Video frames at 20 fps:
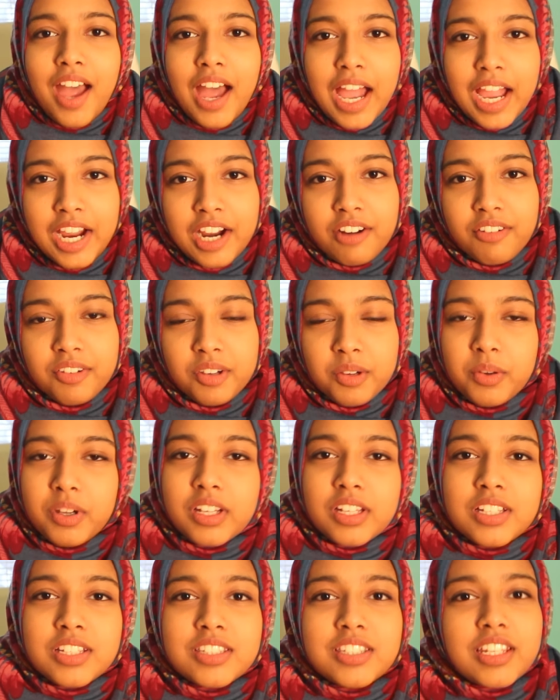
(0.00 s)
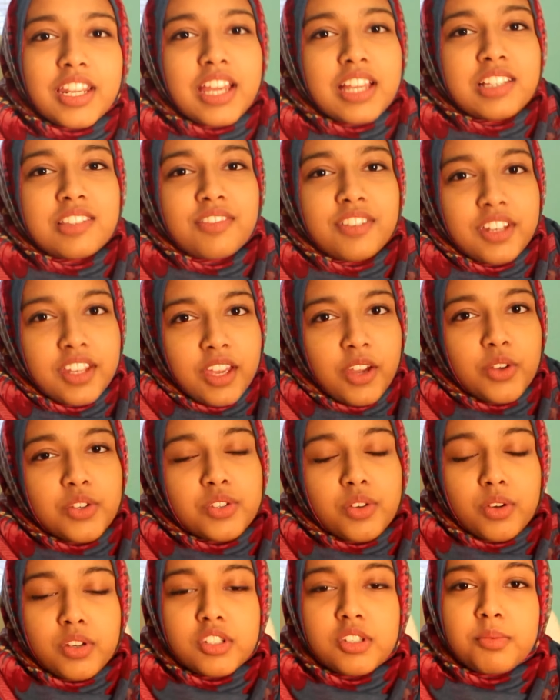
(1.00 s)
Hi everyone, today's video
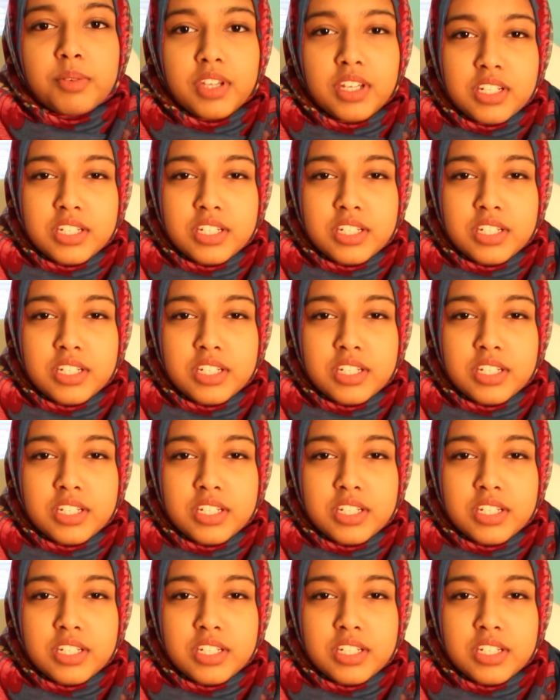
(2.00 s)
is going to be